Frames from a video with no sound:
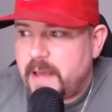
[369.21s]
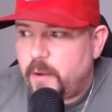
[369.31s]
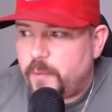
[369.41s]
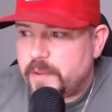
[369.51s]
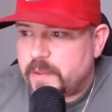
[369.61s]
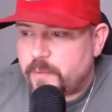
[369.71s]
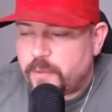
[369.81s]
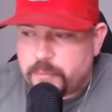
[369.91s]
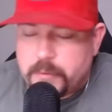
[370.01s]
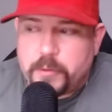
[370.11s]
I don't think they were
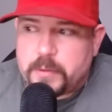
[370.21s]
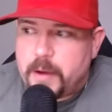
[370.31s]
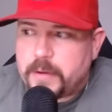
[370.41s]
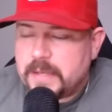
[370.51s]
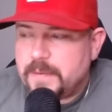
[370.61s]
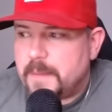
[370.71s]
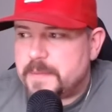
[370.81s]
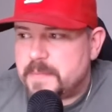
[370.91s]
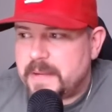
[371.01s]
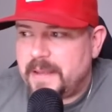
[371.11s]
thrilled about giving up
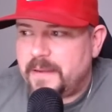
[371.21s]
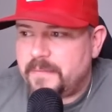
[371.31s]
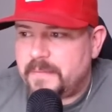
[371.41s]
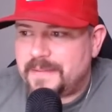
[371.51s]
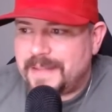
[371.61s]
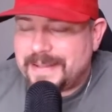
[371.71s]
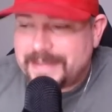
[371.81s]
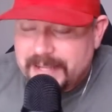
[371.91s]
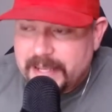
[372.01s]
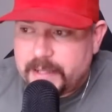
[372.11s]
as many as they
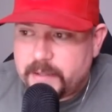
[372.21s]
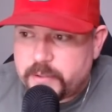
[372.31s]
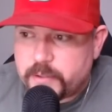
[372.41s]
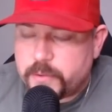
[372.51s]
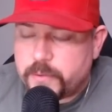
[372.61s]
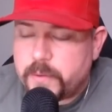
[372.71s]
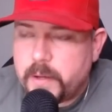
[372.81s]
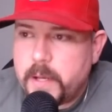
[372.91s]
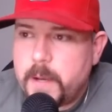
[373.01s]
did to